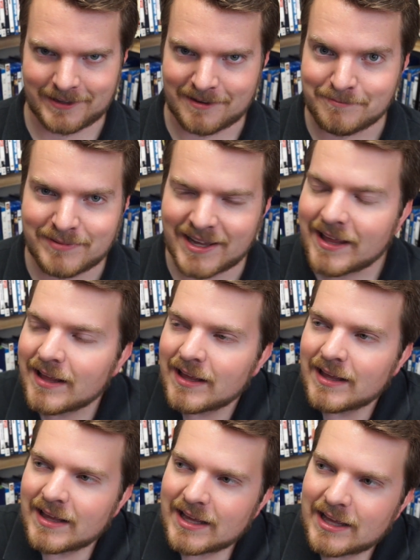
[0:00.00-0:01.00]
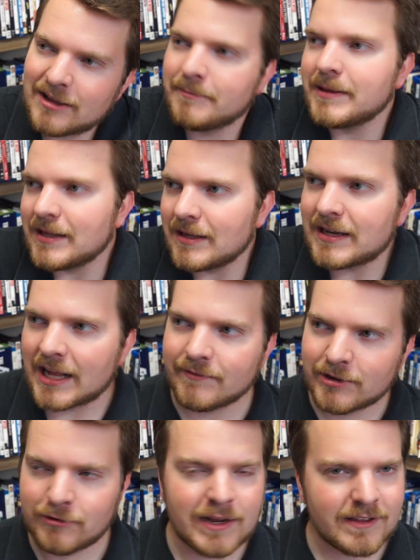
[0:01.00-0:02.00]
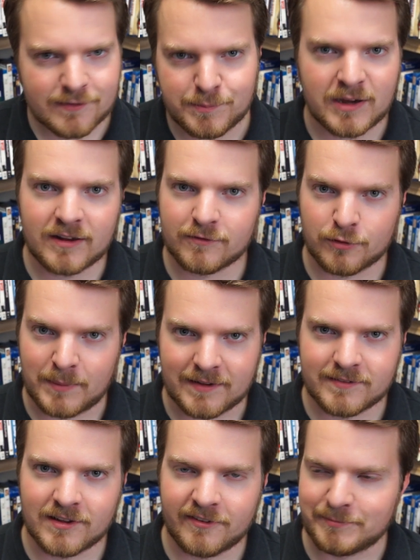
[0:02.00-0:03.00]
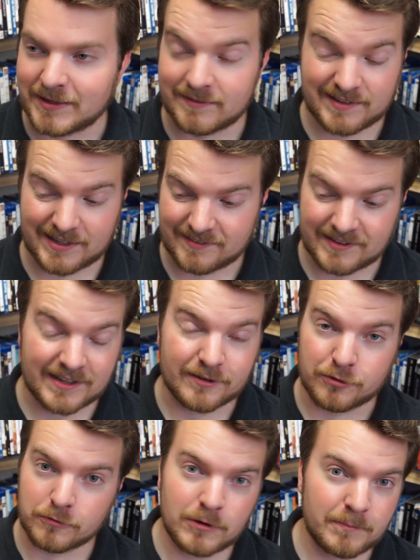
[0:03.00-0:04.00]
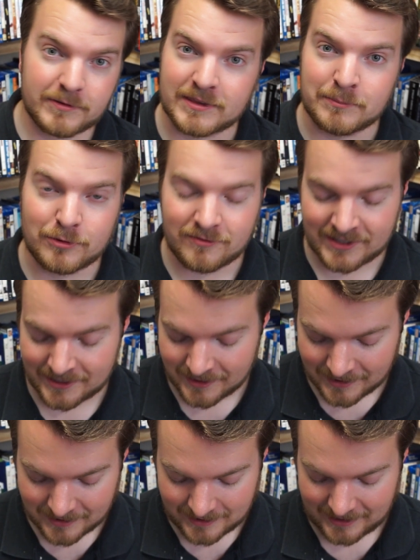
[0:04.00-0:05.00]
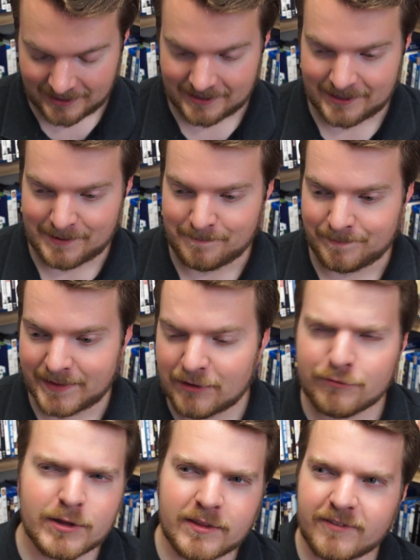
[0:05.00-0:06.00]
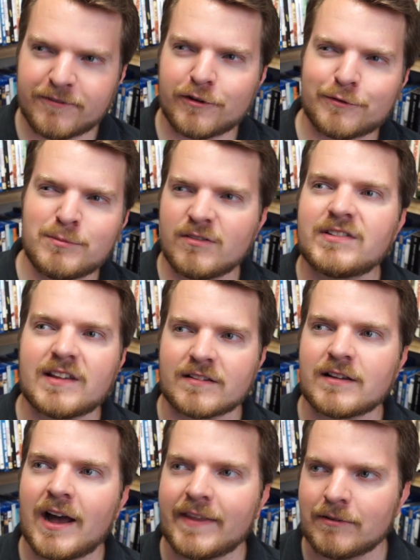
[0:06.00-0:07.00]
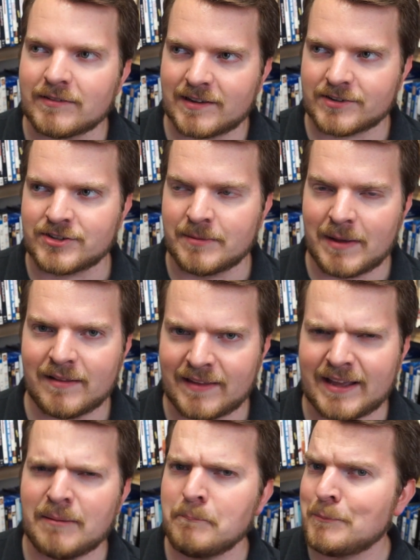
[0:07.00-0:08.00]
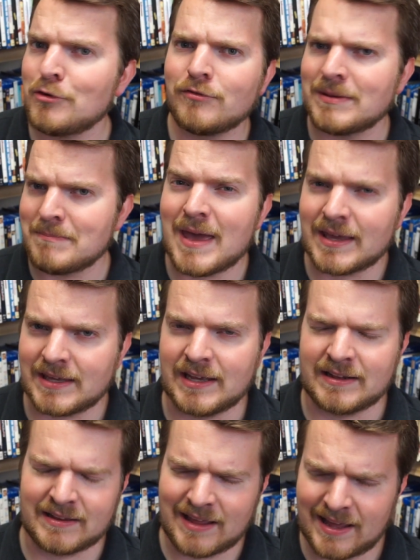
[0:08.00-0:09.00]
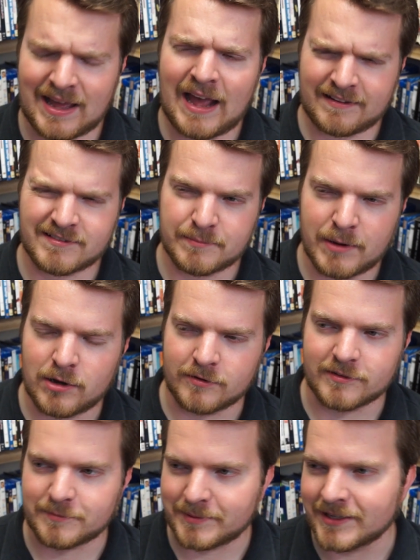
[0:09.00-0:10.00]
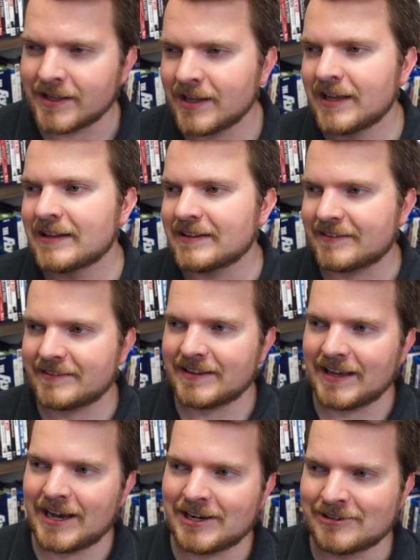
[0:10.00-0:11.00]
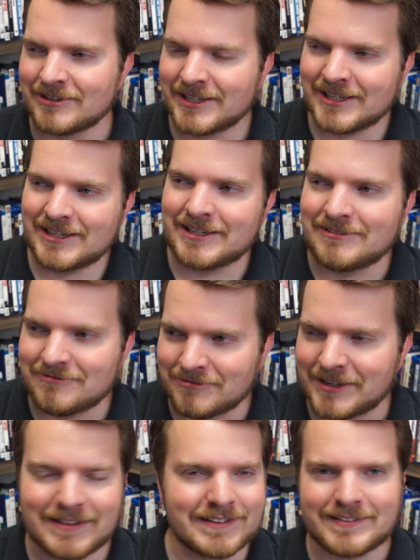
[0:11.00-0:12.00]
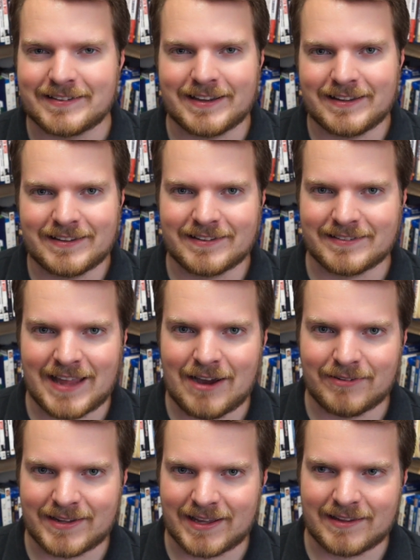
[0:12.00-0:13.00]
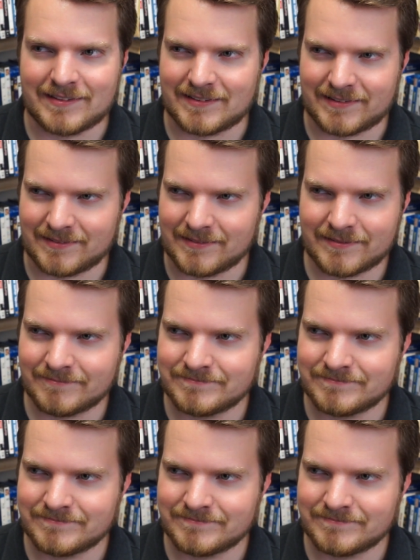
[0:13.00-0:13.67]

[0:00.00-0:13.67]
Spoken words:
up, but it'll be kind of a great experience for myself because, like I said, grew up with the movie, and it was one of the first movies I saw that was actually about, like, movie making, I suppose. But let's see how realistic it is nowadays, and